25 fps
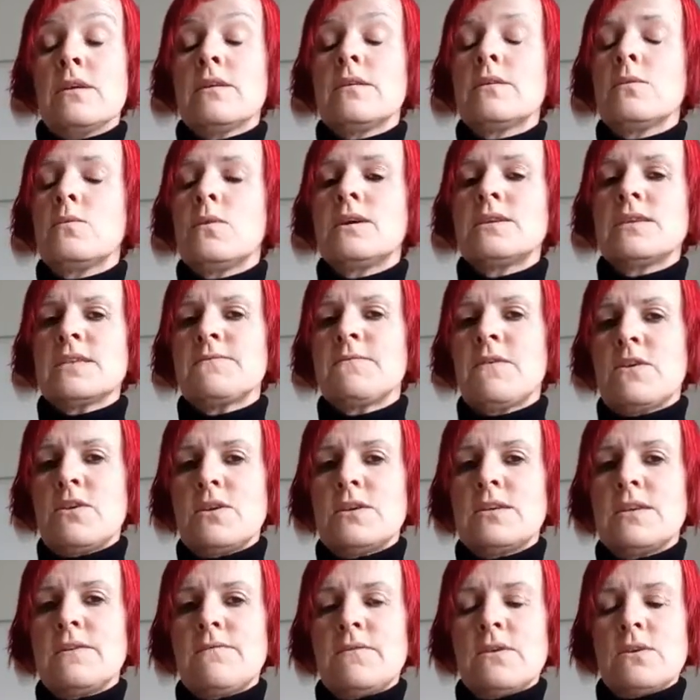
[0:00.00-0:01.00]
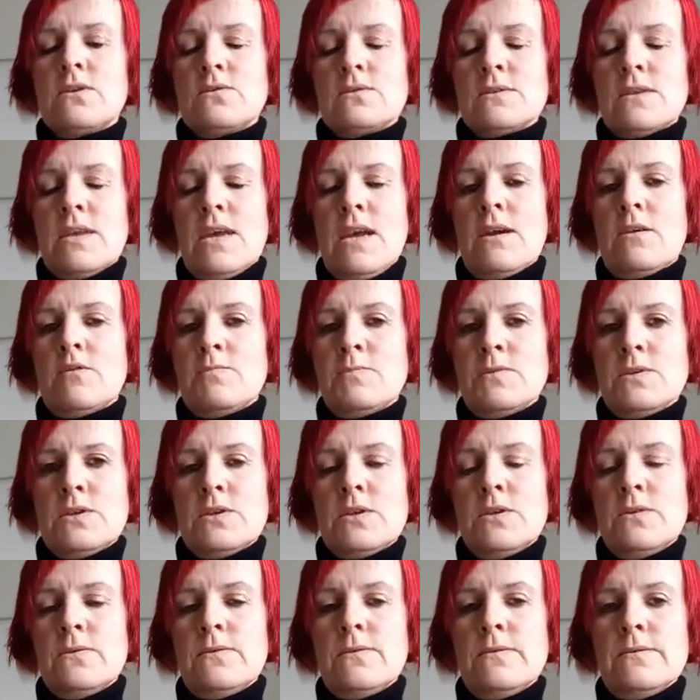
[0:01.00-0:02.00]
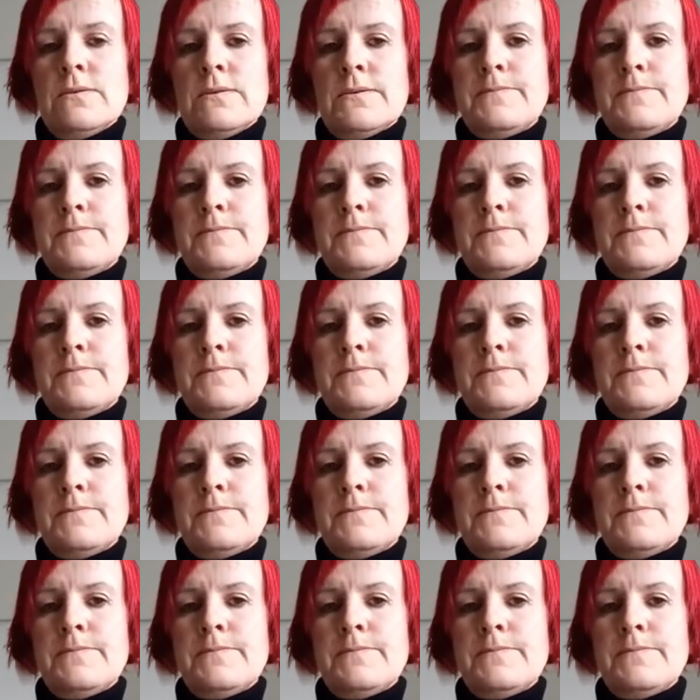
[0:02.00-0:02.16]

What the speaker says: Otherwise it's very difficult to help a student.